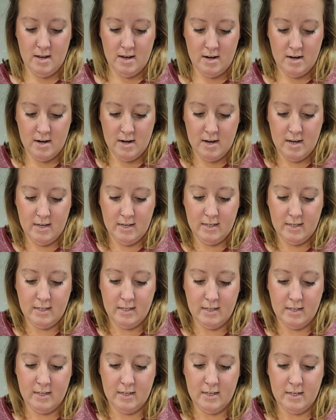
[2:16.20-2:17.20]

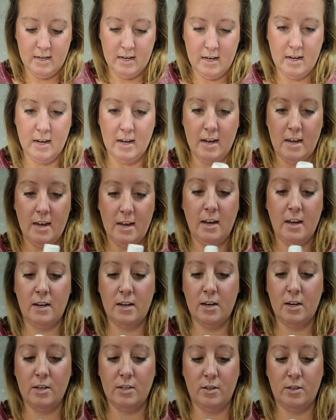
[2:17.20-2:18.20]
nice and
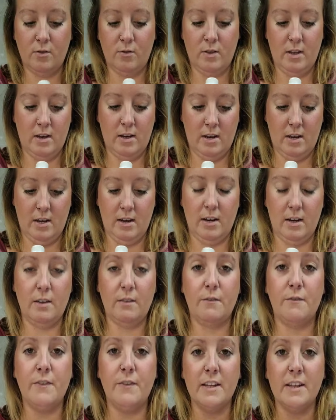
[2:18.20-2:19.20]
tight so that it
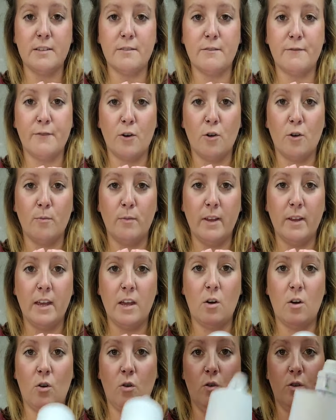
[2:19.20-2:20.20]
fits
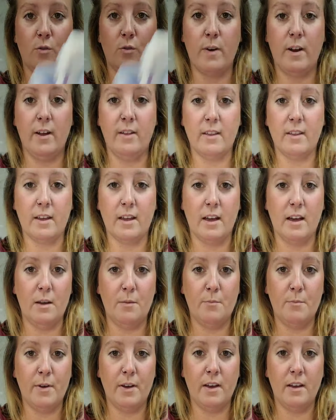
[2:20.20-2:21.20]
firmly all around the
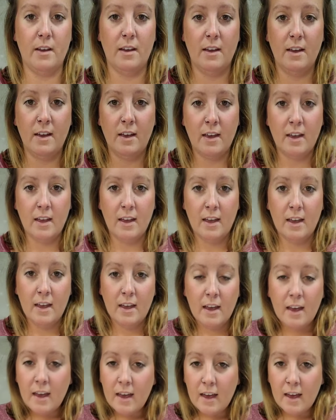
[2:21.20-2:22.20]
cup.
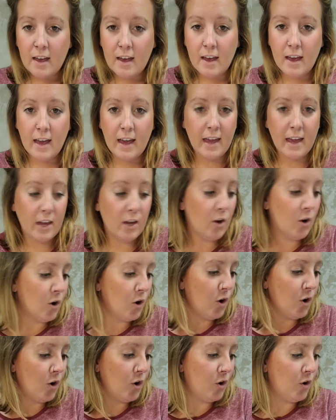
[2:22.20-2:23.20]
Hey,
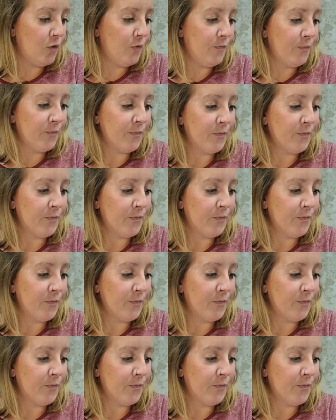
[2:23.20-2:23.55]
girl.